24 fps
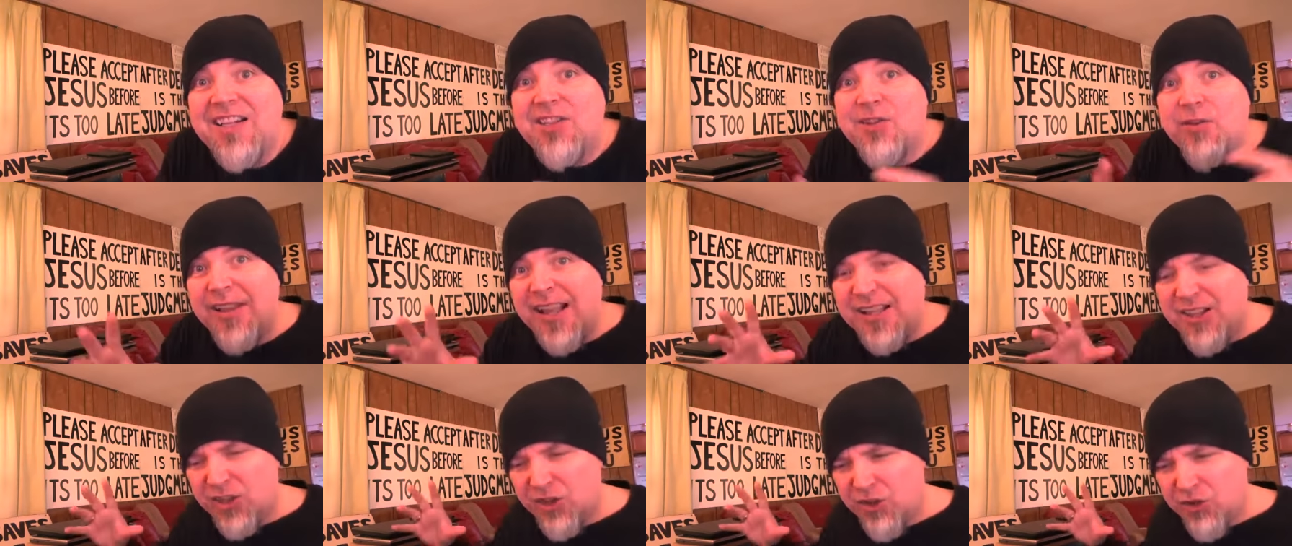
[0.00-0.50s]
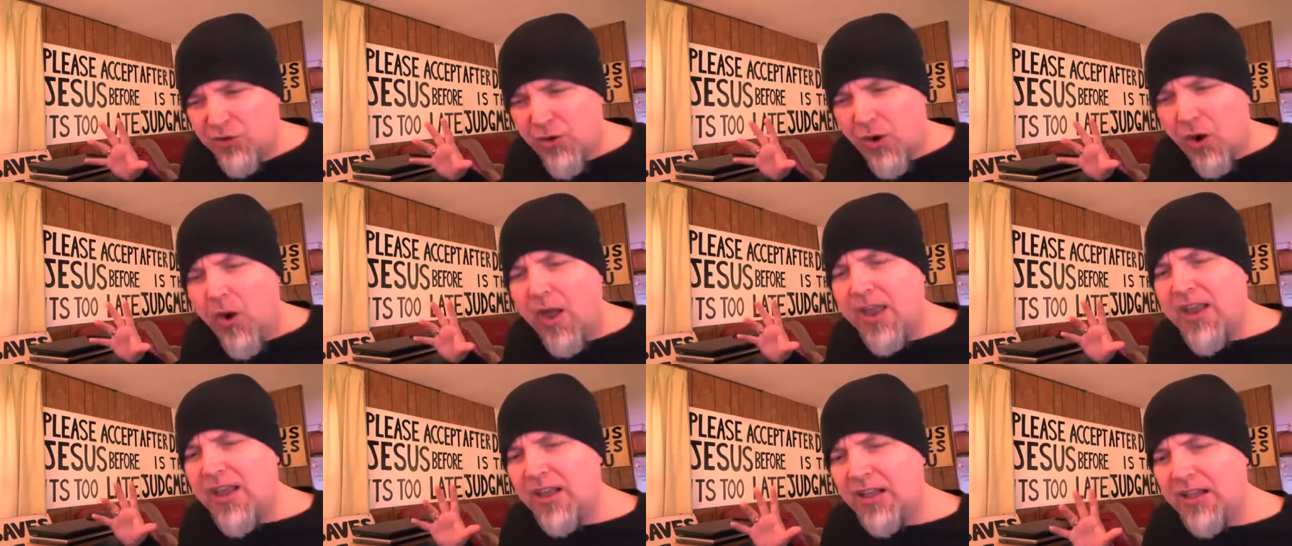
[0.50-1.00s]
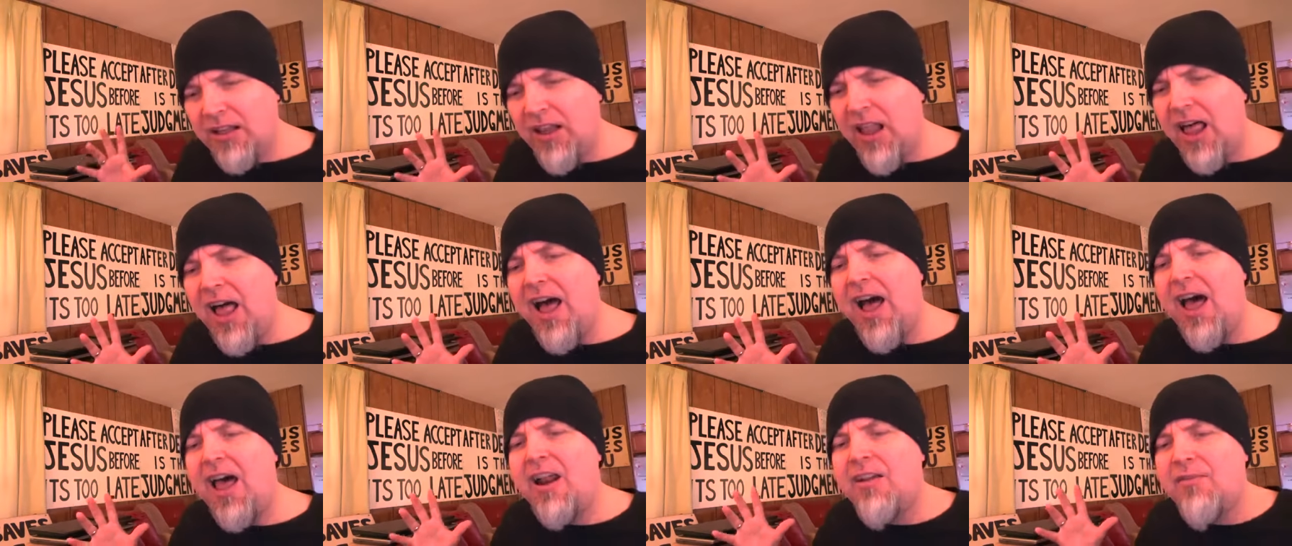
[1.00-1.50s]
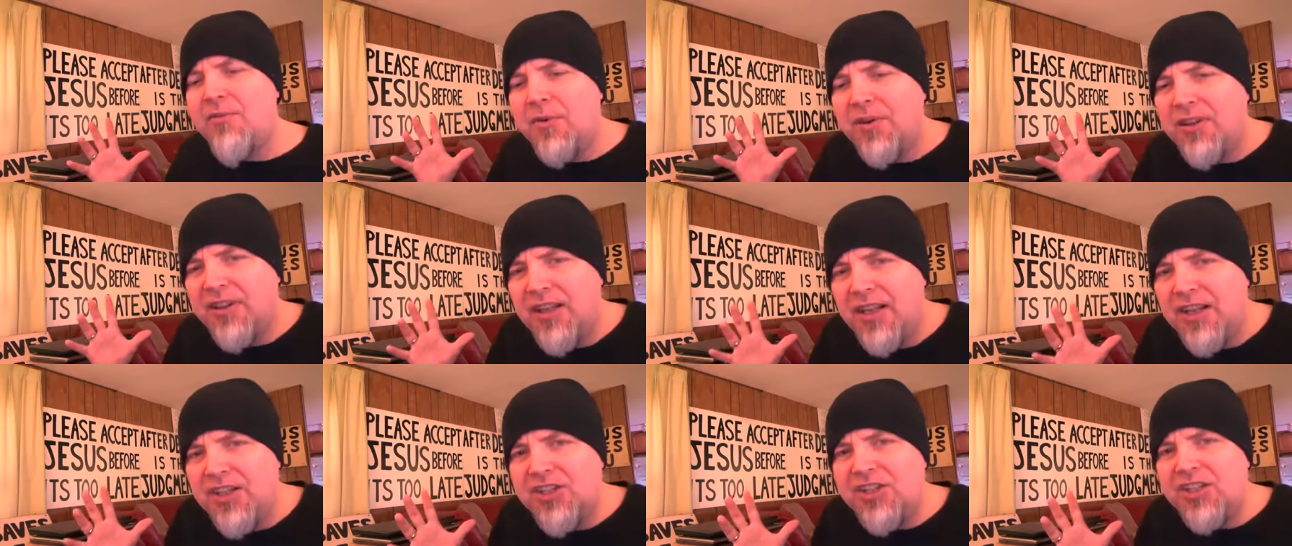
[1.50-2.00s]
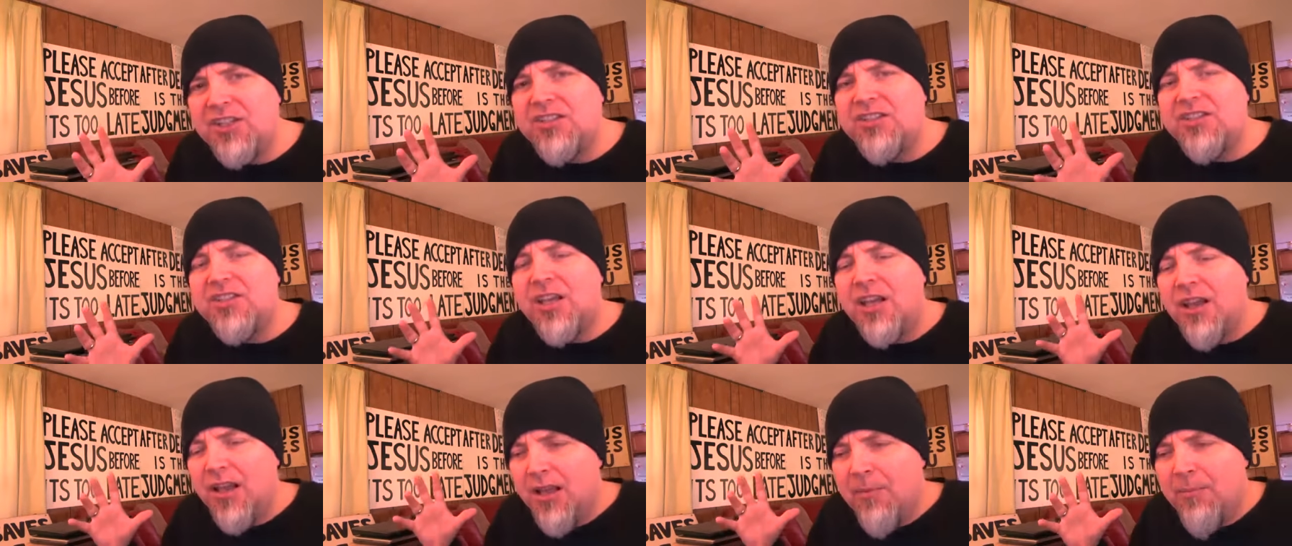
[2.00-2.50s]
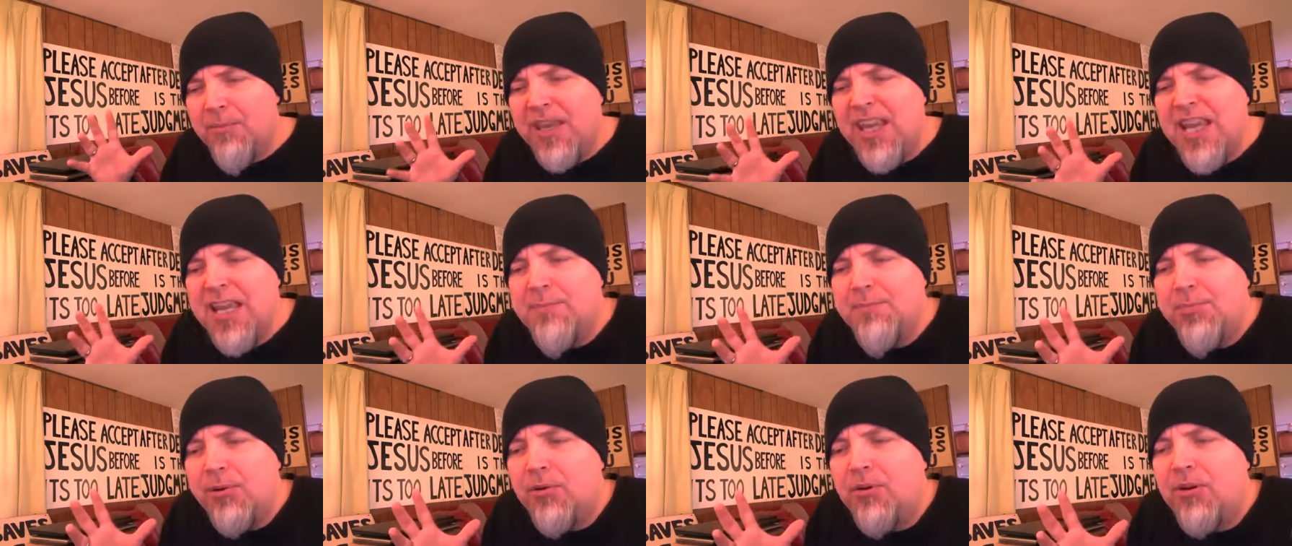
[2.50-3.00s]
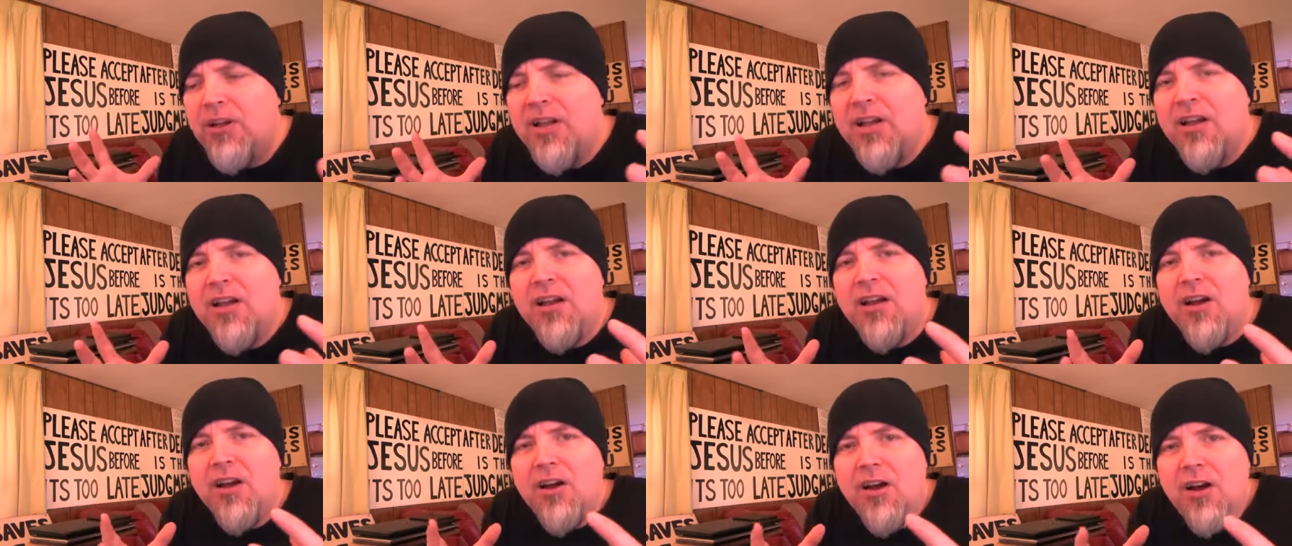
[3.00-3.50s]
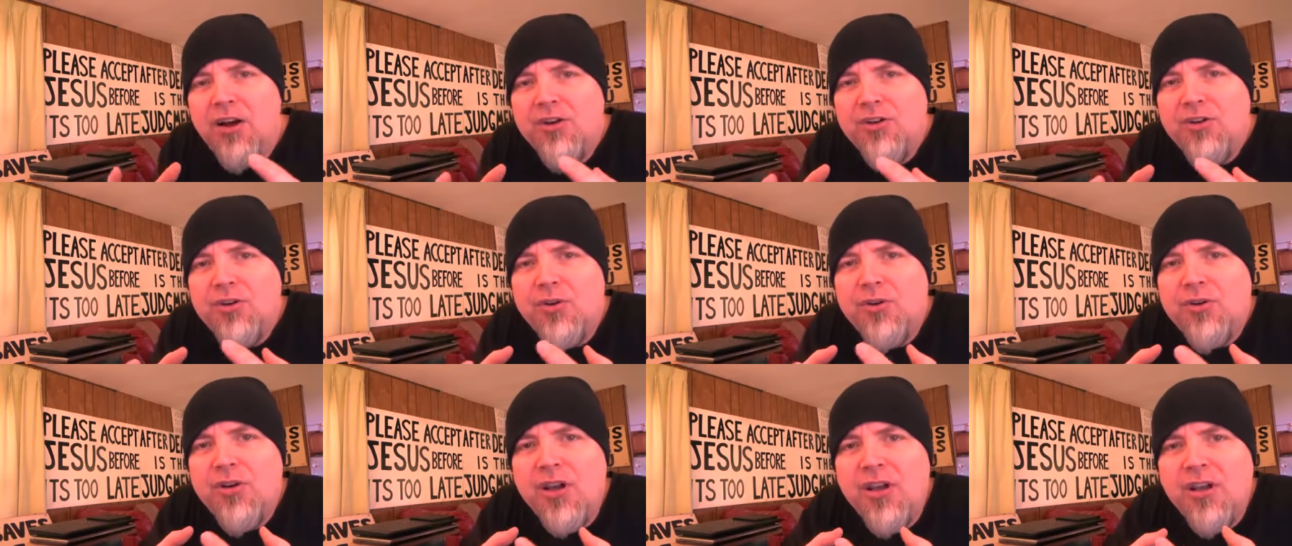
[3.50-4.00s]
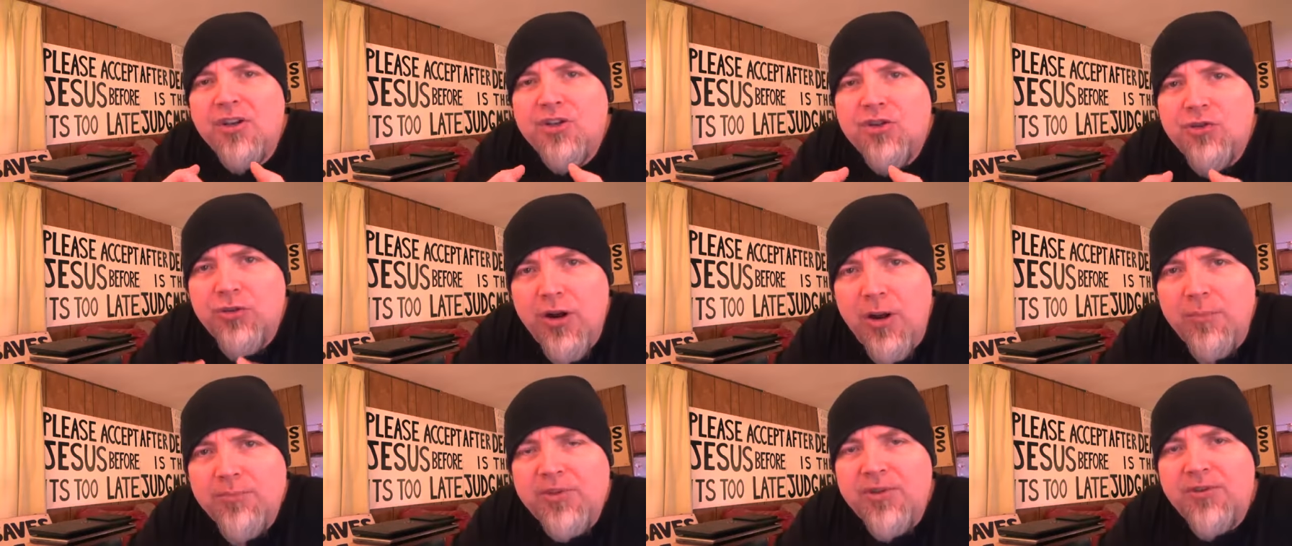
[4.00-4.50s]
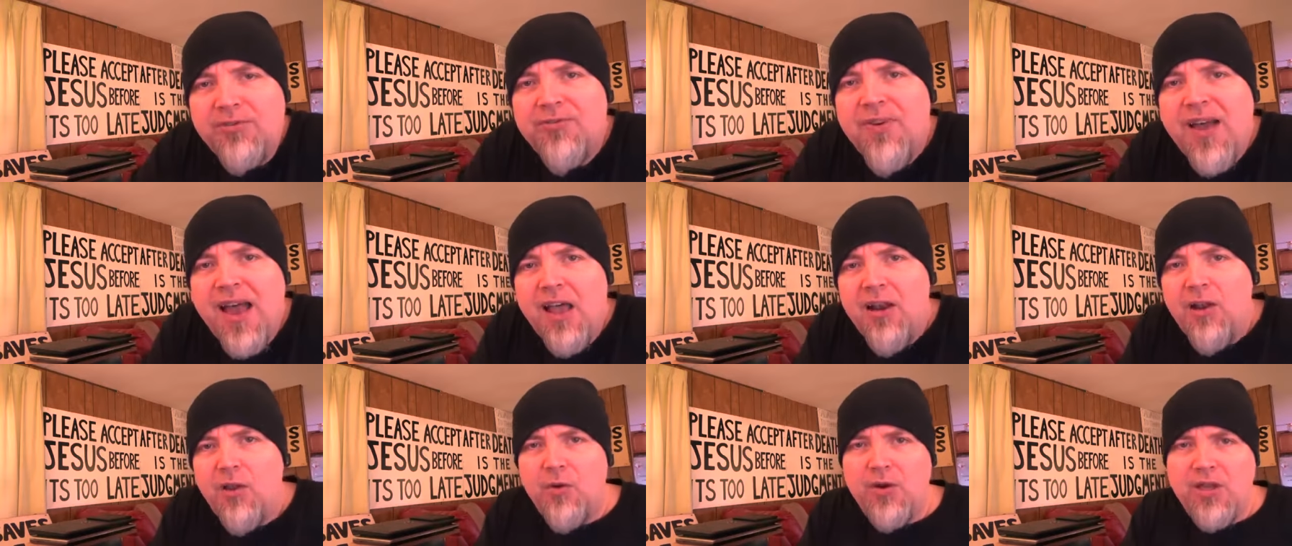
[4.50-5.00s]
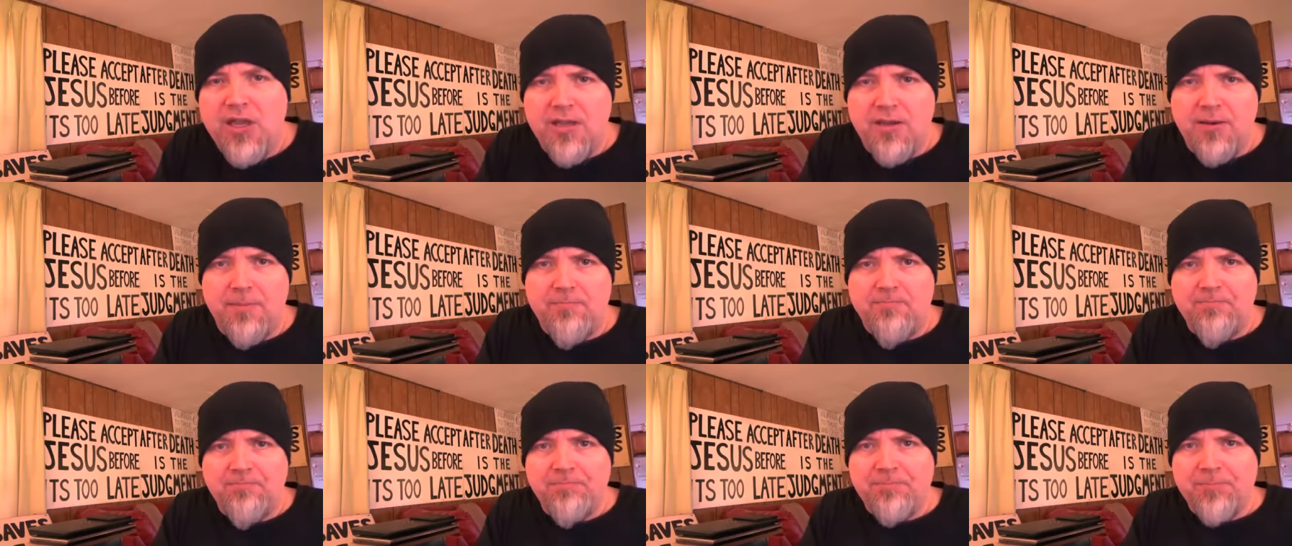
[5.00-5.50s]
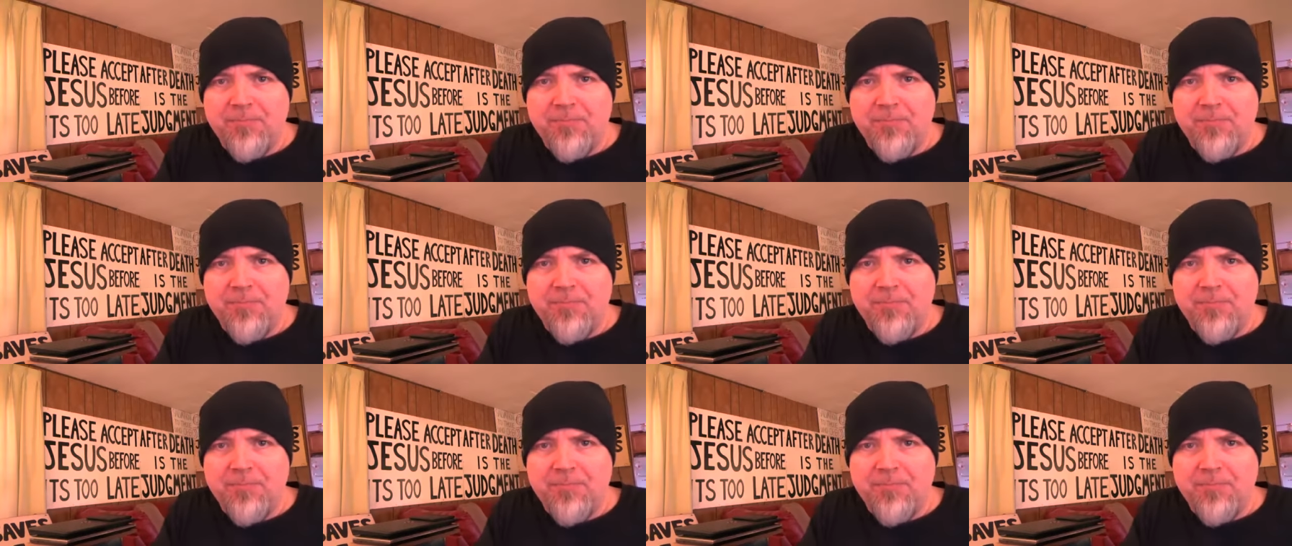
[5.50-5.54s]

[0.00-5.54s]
So that's drawing a lot of religious people under Trump to follow him.